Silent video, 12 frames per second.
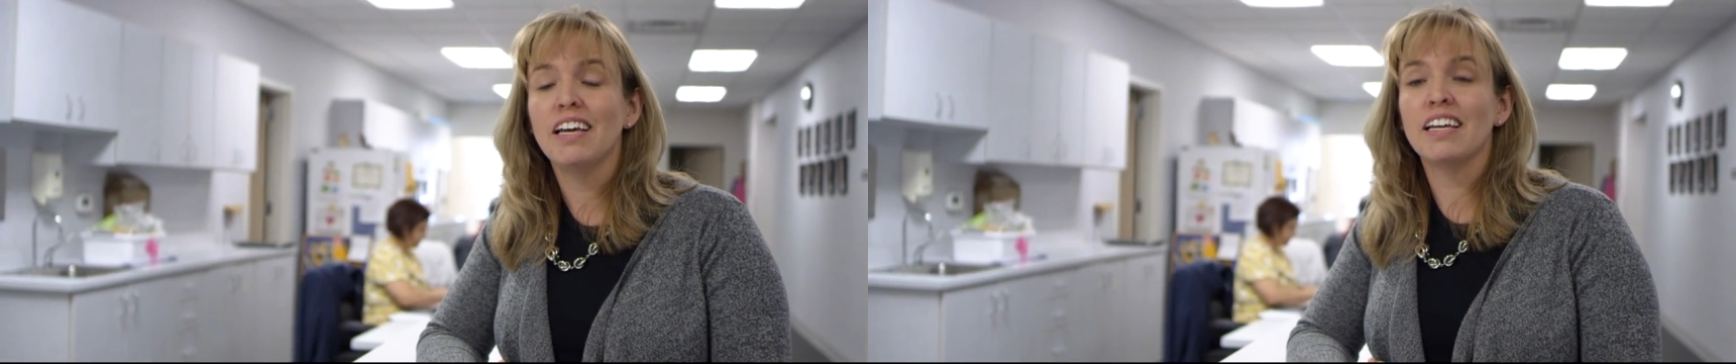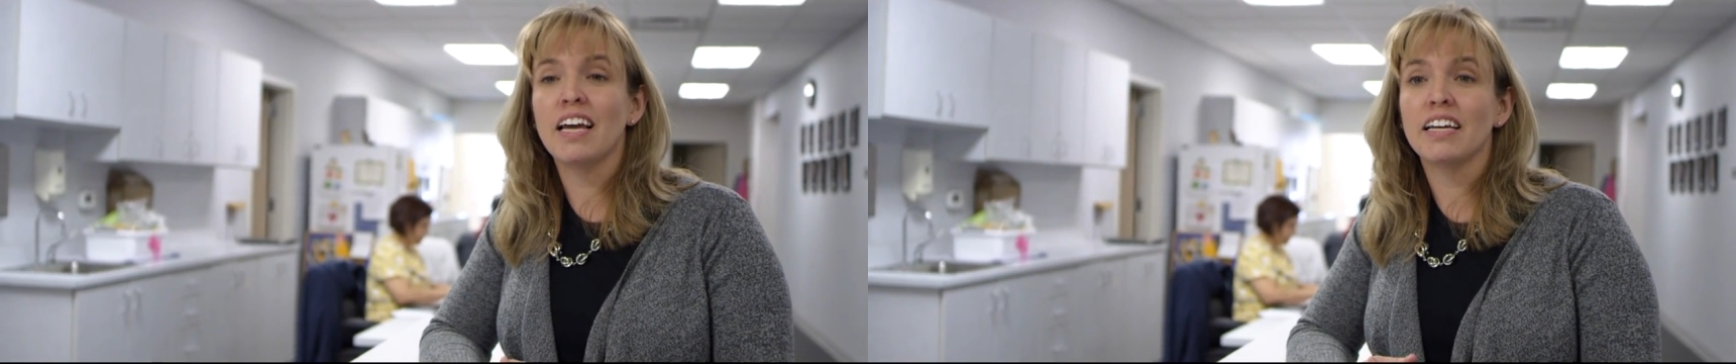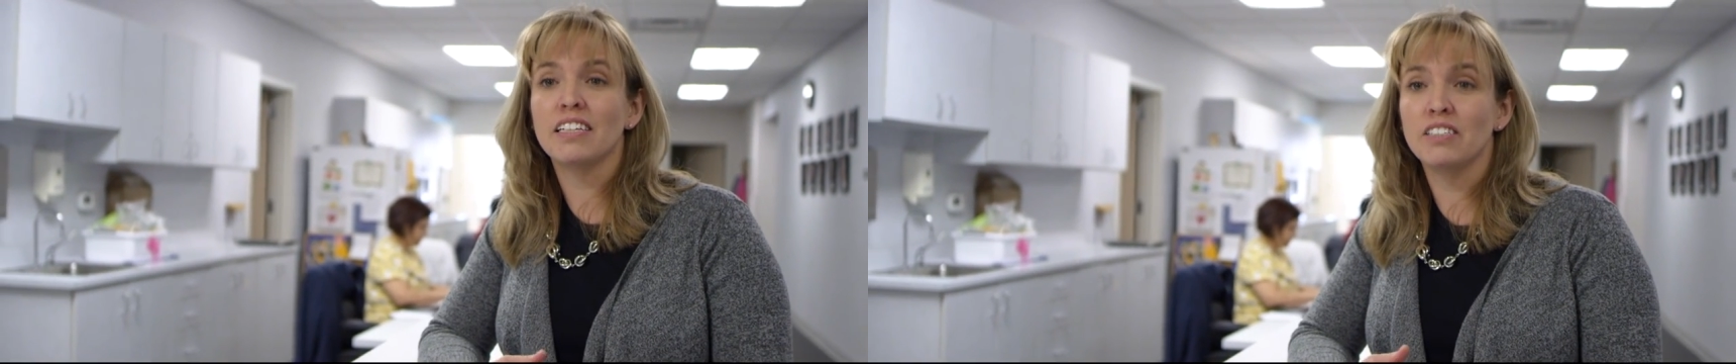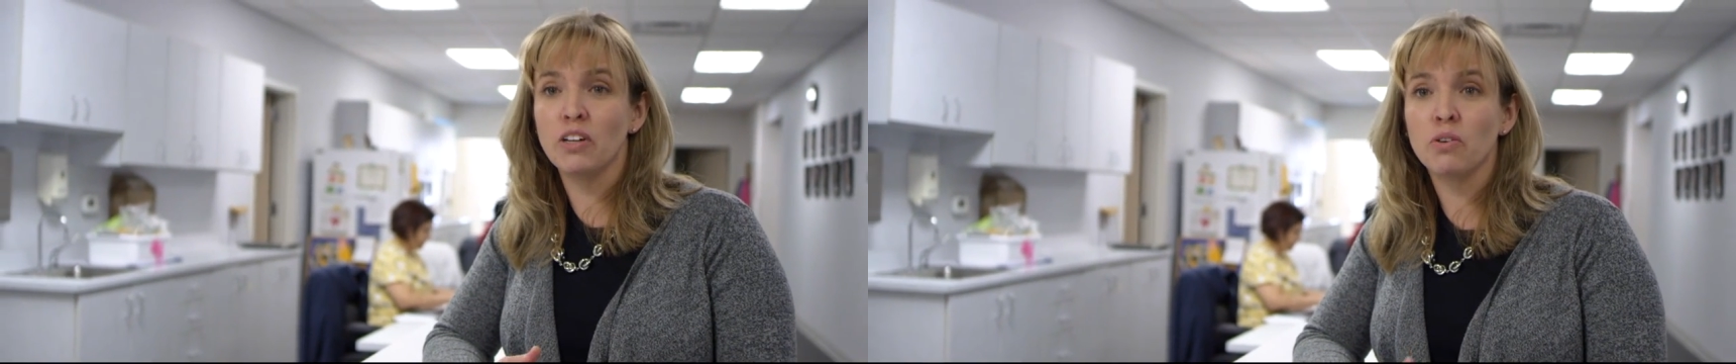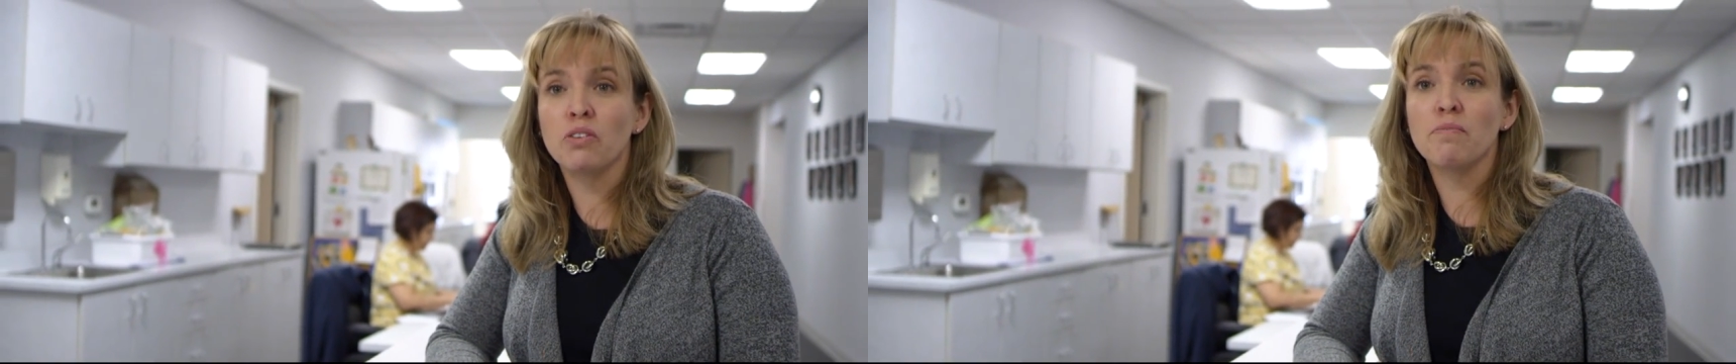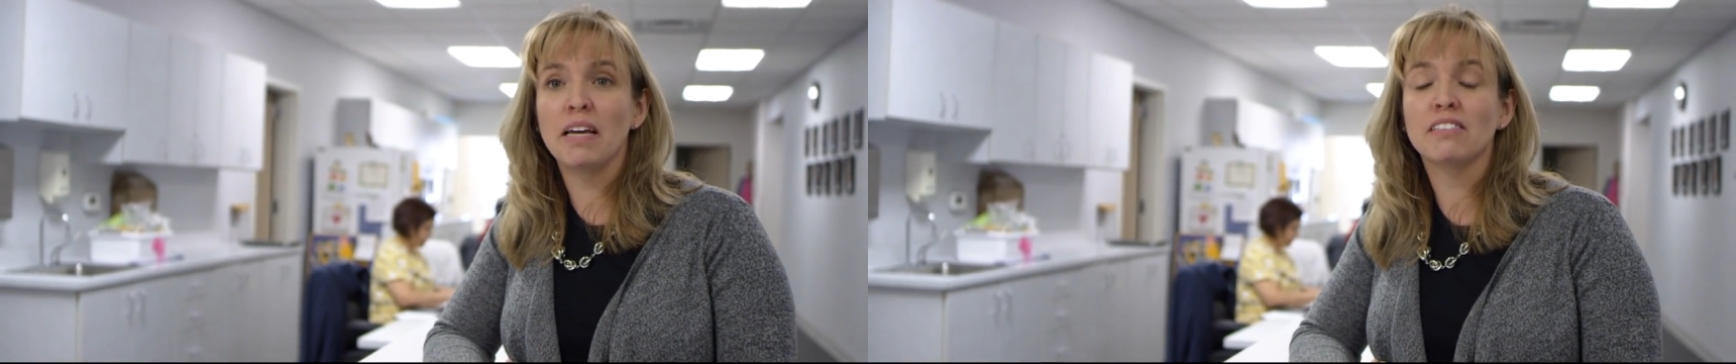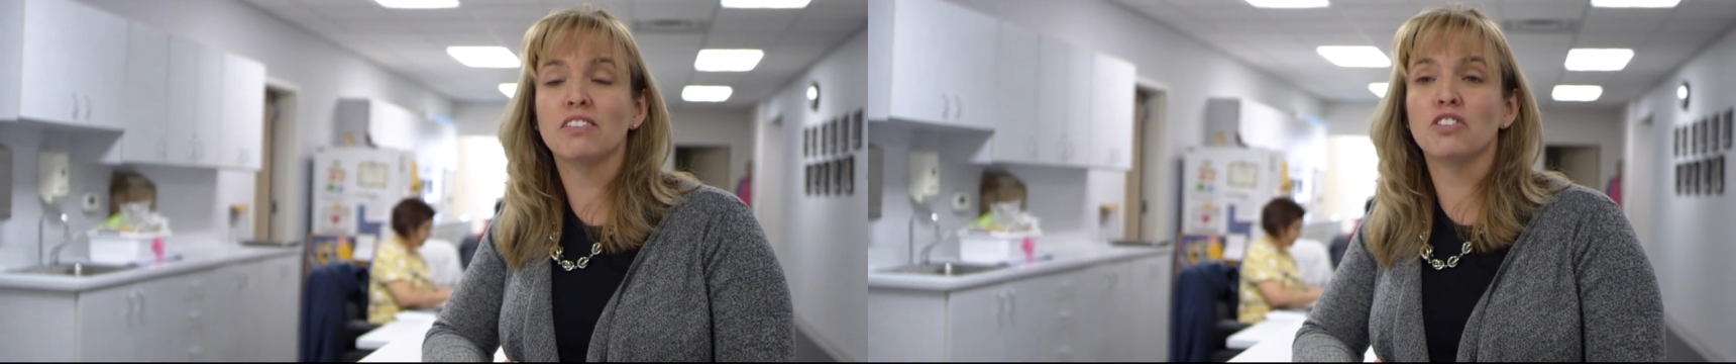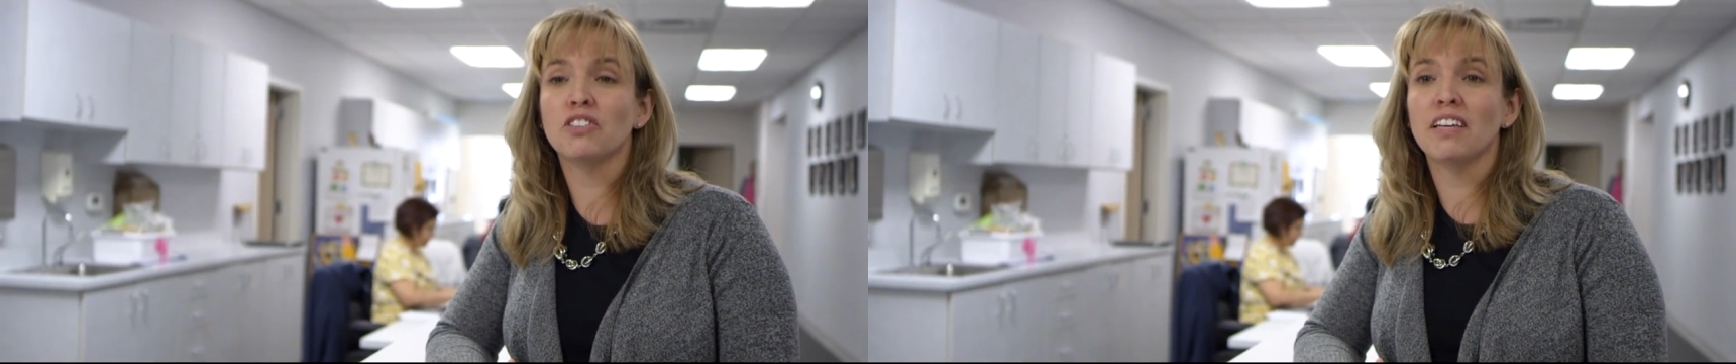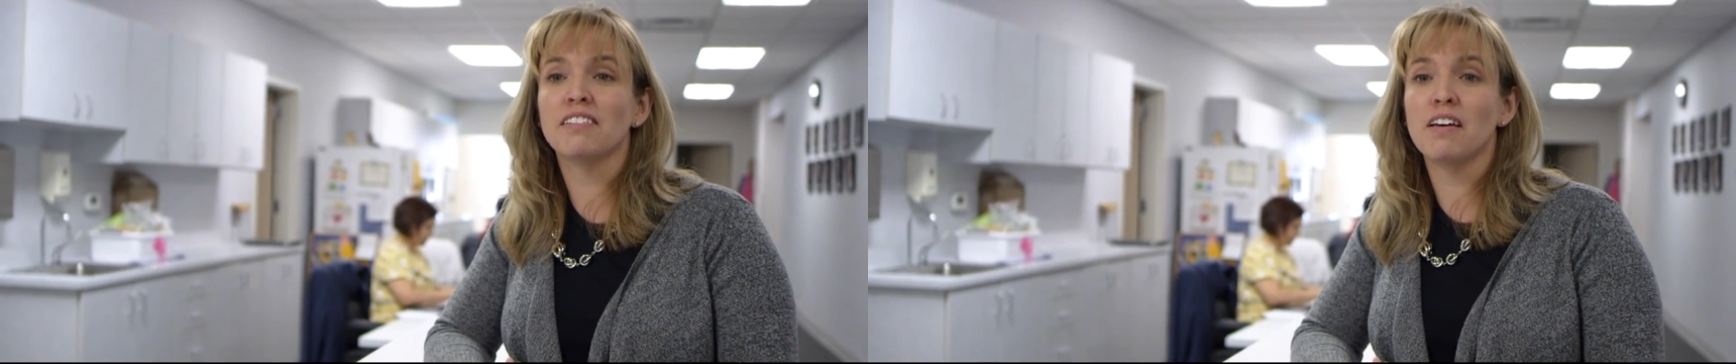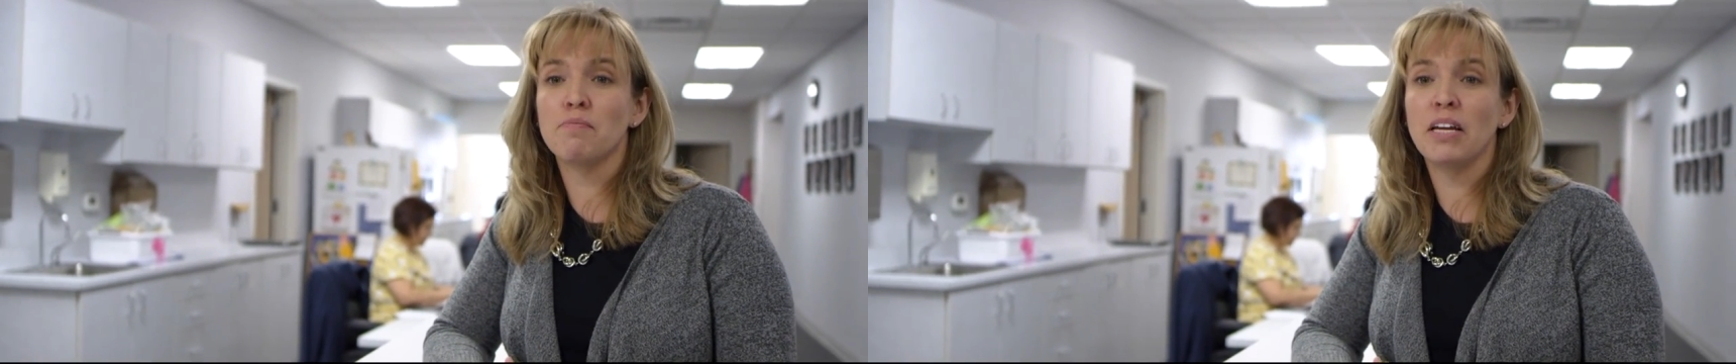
and I can know the message that that